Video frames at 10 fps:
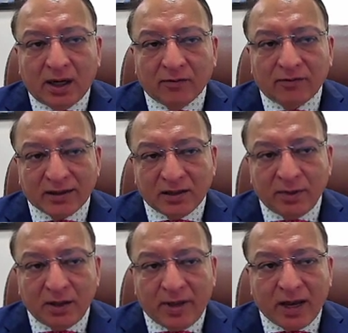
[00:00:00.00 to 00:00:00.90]

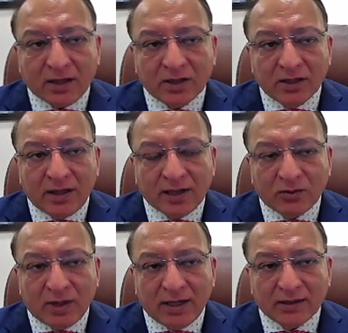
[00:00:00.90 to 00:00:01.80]
flexible packaging as
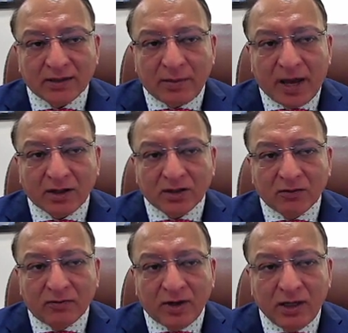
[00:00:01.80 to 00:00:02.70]
well as the packaging
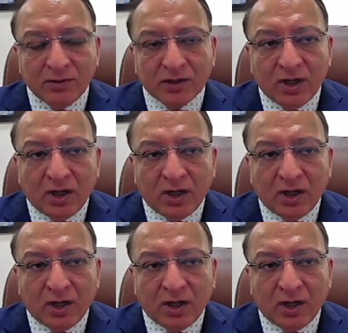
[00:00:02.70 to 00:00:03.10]
films.